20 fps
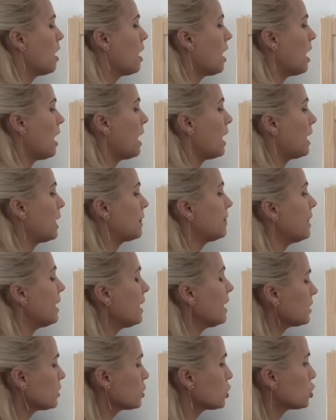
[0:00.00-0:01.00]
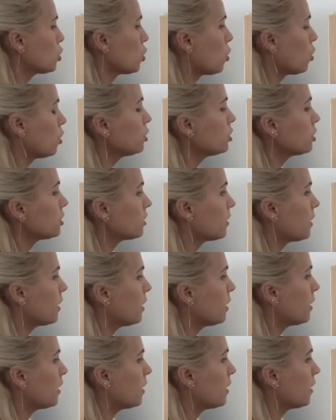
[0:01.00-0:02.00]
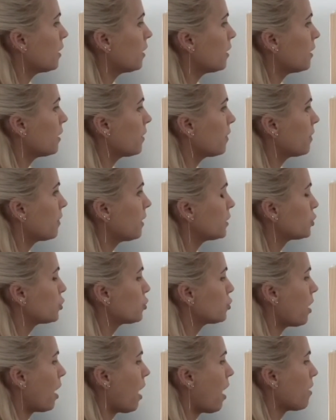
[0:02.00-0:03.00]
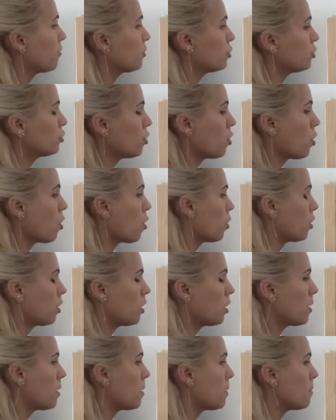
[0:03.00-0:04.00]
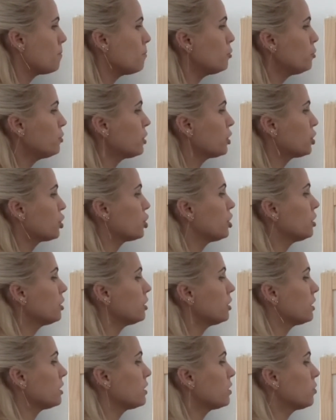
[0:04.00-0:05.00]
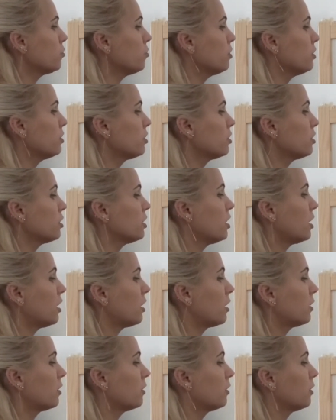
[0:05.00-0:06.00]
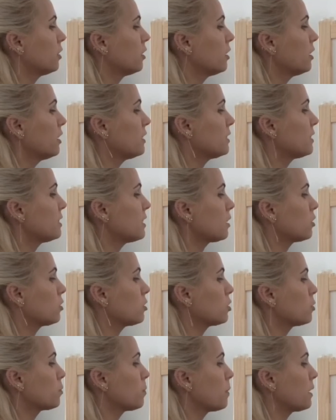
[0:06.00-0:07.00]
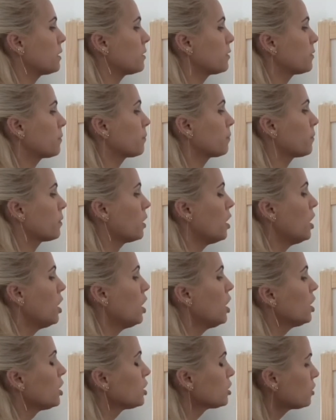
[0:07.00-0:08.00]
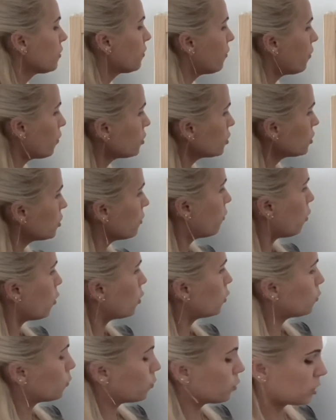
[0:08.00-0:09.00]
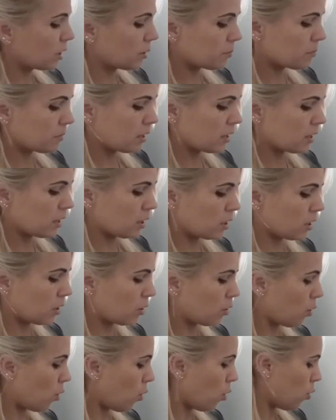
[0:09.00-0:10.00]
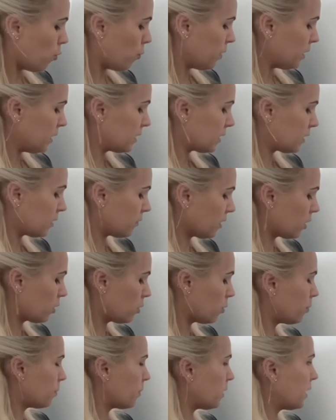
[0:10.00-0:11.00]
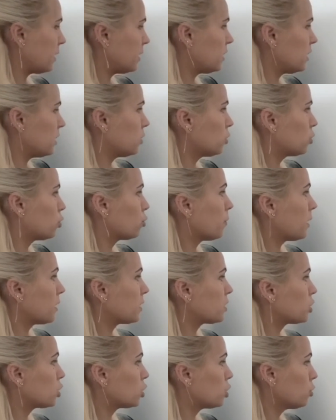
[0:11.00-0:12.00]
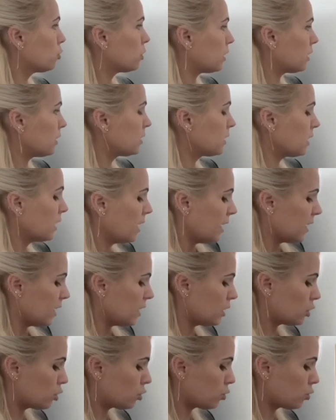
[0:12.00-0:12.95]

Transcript: and next note that you have in your music sheet is written here in second space. So first of all, what I'm always recommending to my students is to